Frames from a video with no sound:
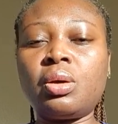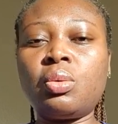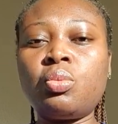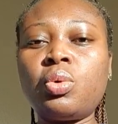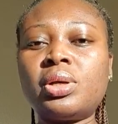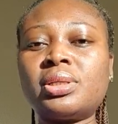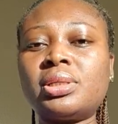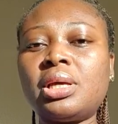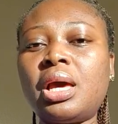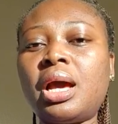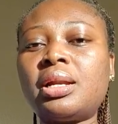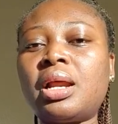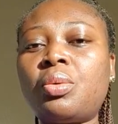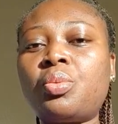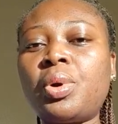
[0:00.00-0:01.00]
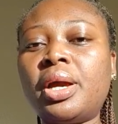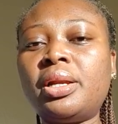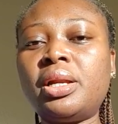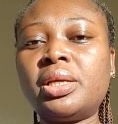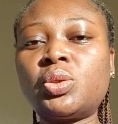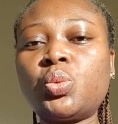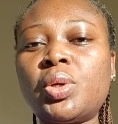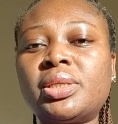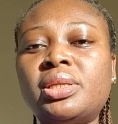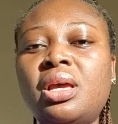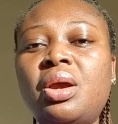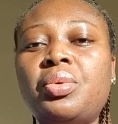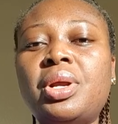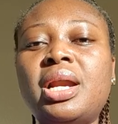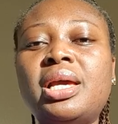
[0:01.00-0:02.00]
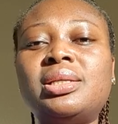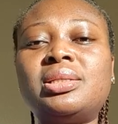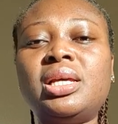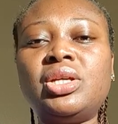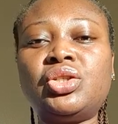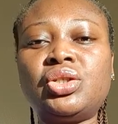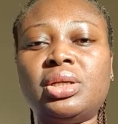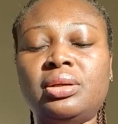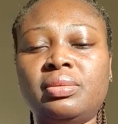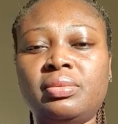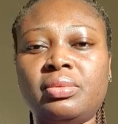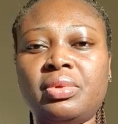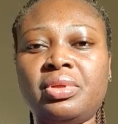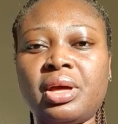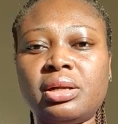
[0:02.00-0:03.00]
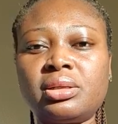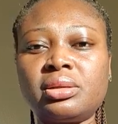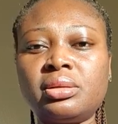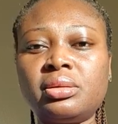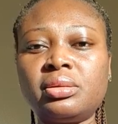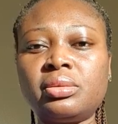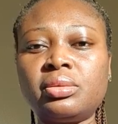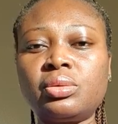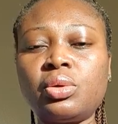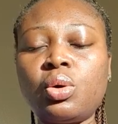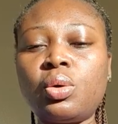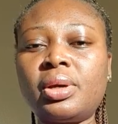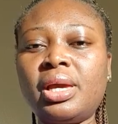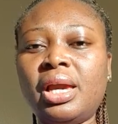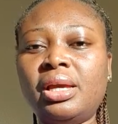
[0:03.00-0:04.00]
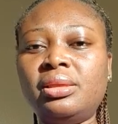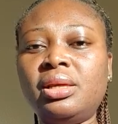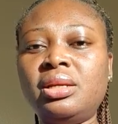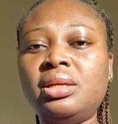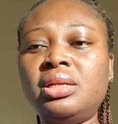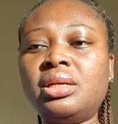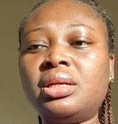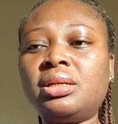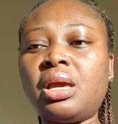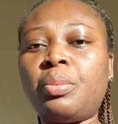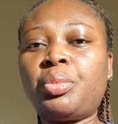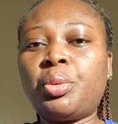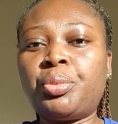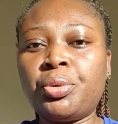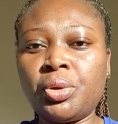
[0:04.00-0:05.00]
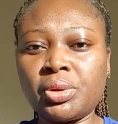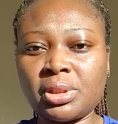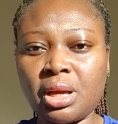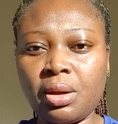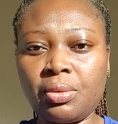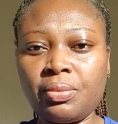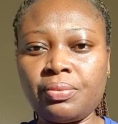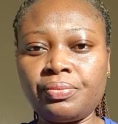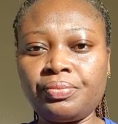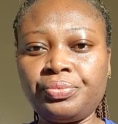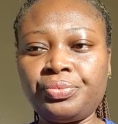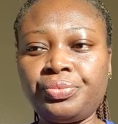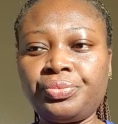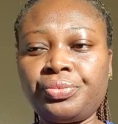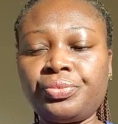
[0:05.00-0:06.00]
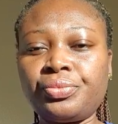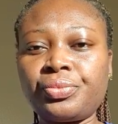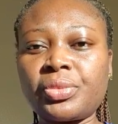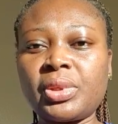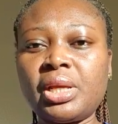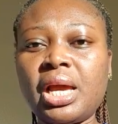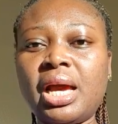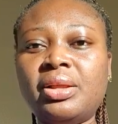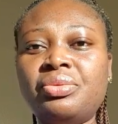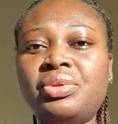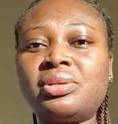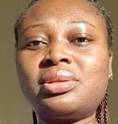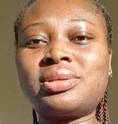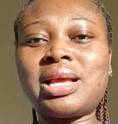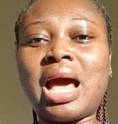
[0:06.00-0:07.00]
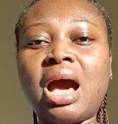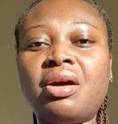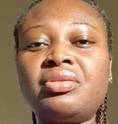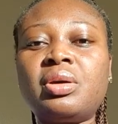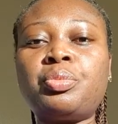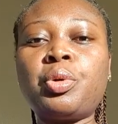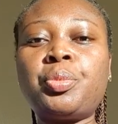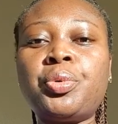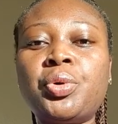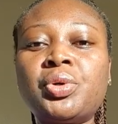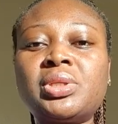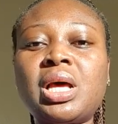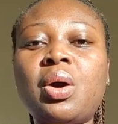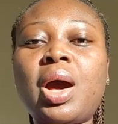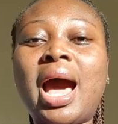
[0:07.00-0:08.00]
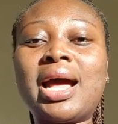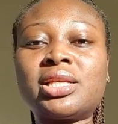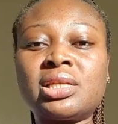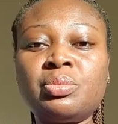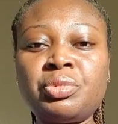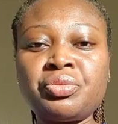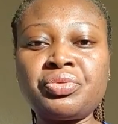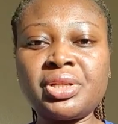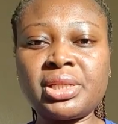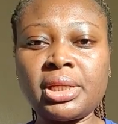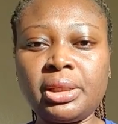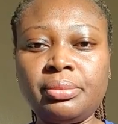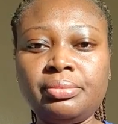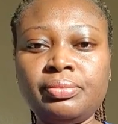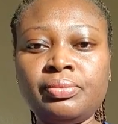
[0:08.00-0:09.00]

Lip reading: Was there an awareness? Was there a realization that, okay, they needed a proposal, and this is how the proposal had to be written?